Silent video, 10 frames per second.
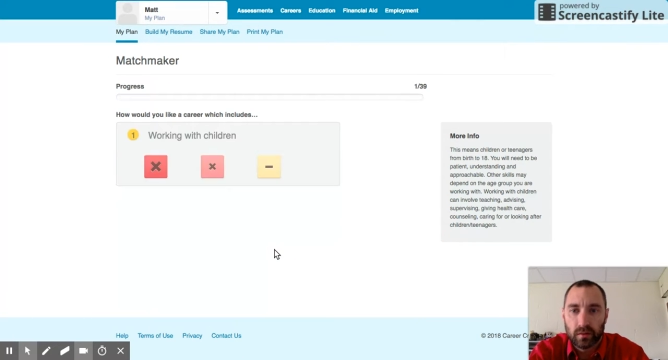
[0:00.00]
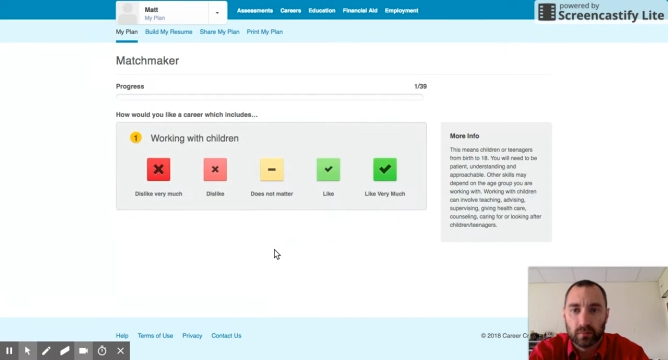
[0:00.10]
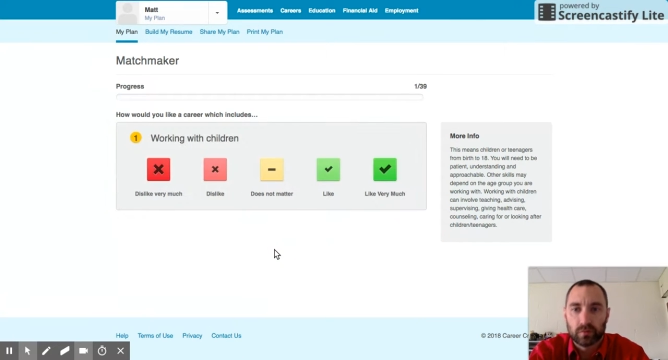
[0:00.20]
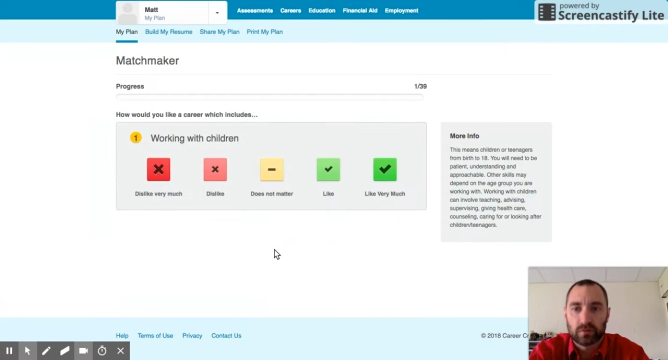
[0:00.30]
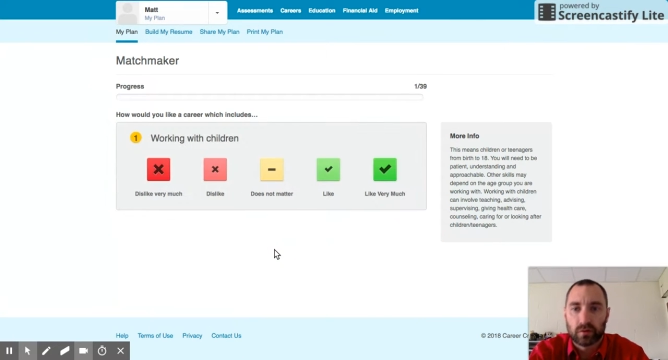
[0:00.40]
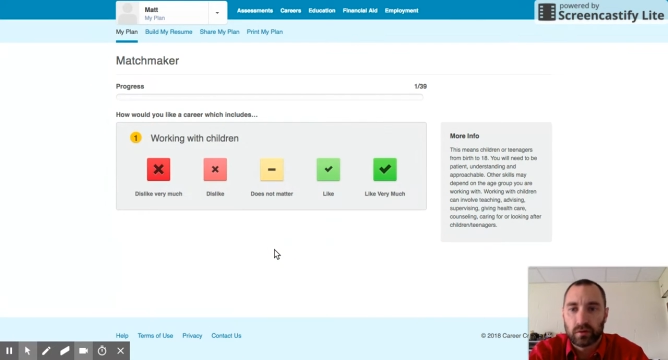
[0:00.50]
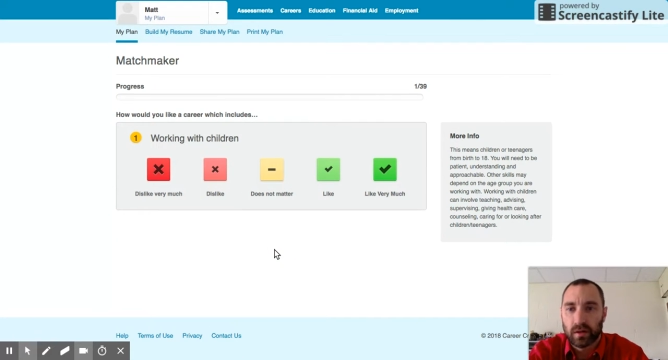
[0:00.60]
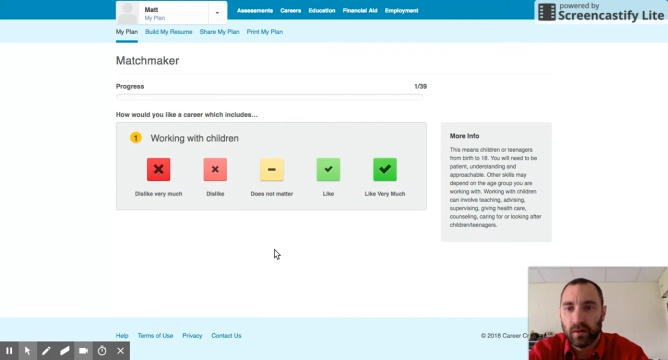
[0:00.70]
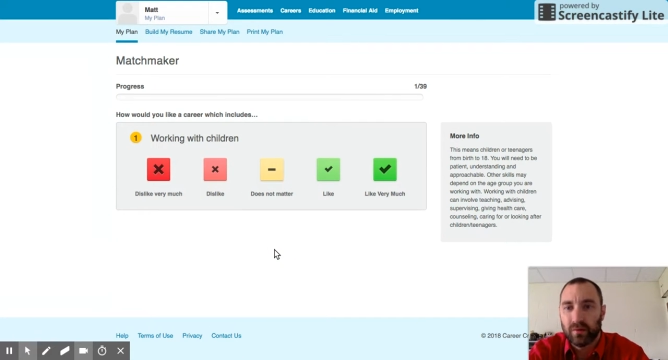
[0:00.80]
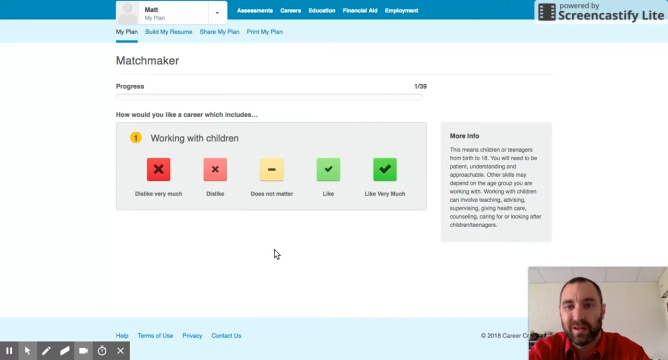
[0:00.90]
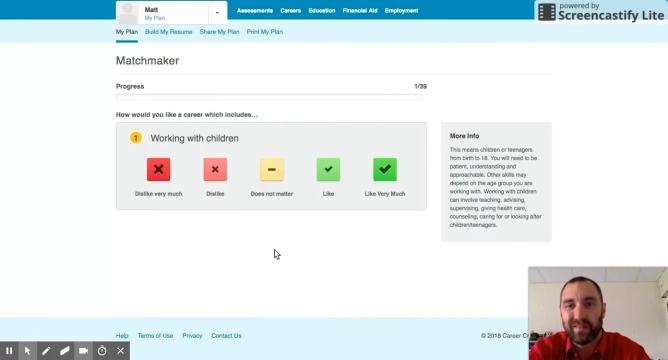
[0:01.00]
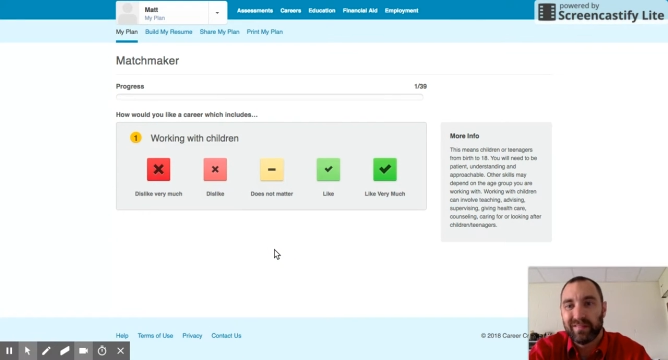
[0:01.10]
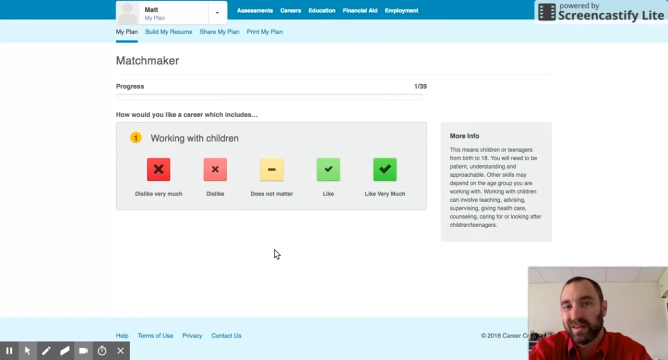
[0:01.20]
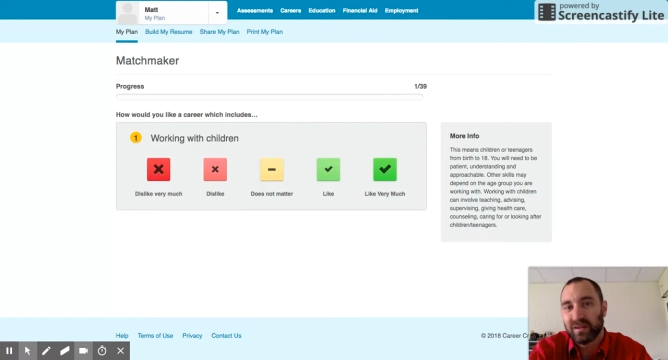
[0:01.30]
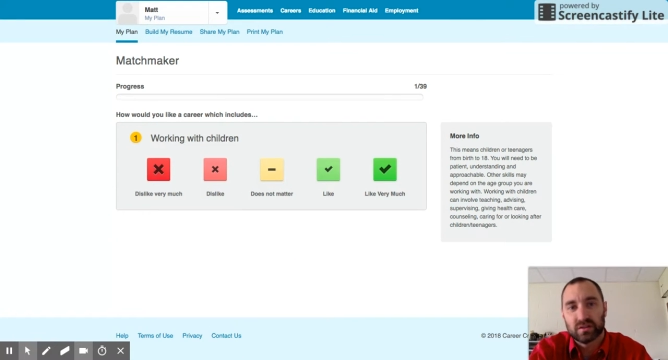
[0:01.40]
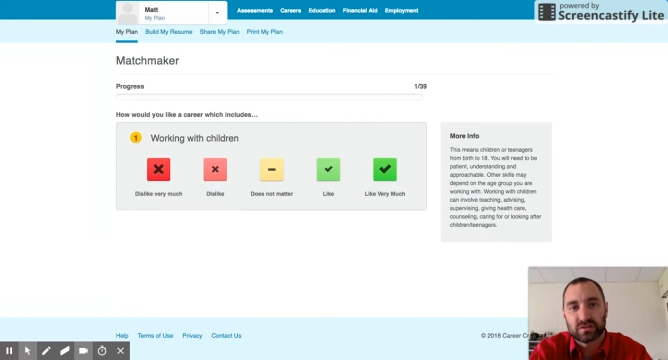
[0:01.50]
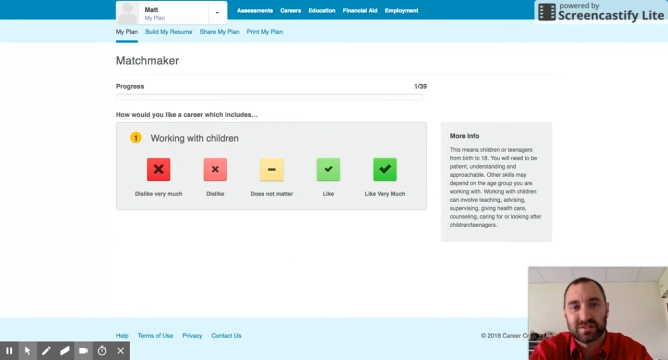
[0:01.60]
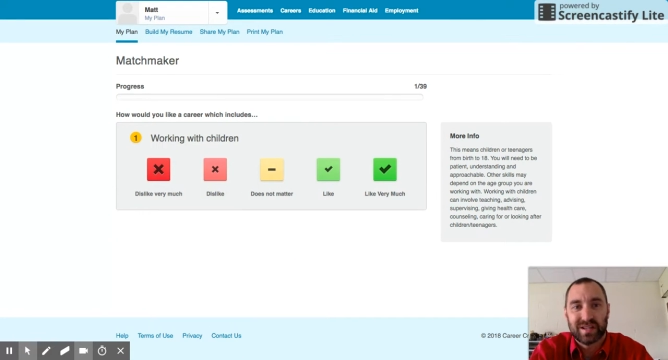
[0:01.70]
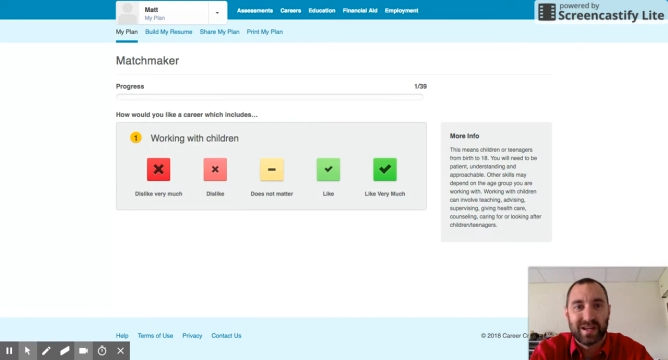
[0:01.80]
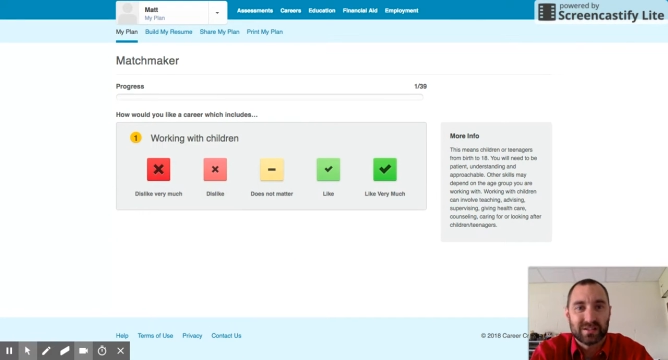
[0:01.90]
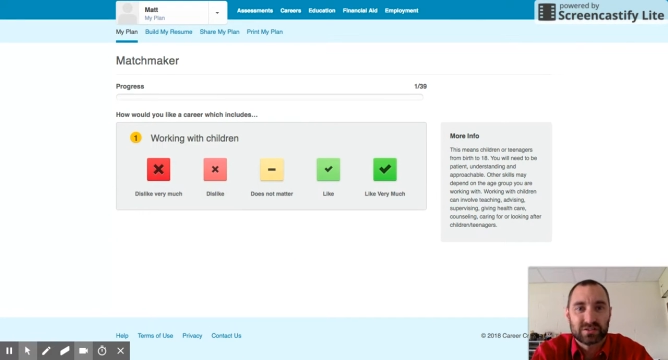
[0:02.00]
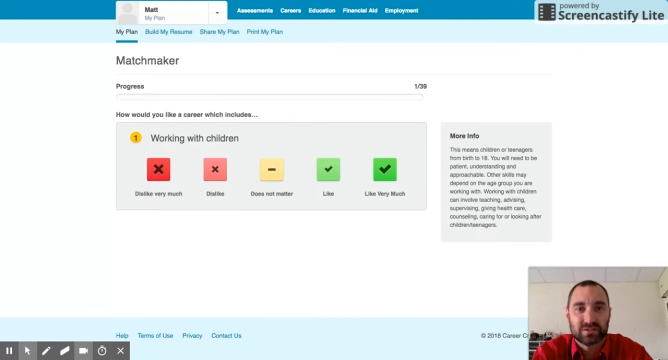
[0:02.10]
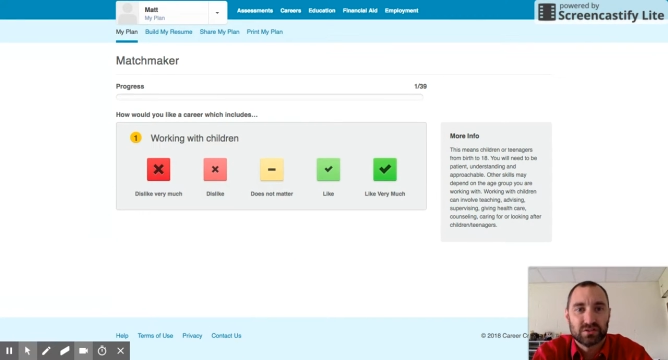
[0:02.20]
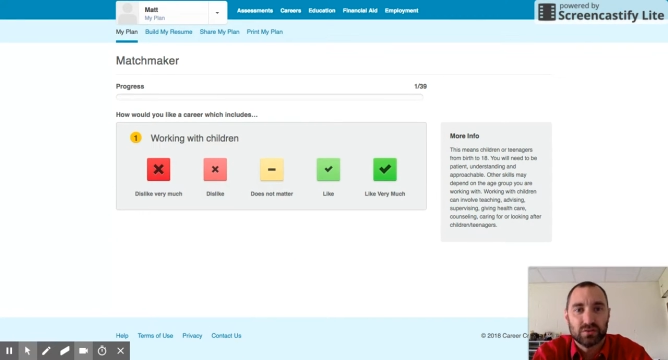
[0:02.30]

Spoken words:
We'll start now, and then it just asks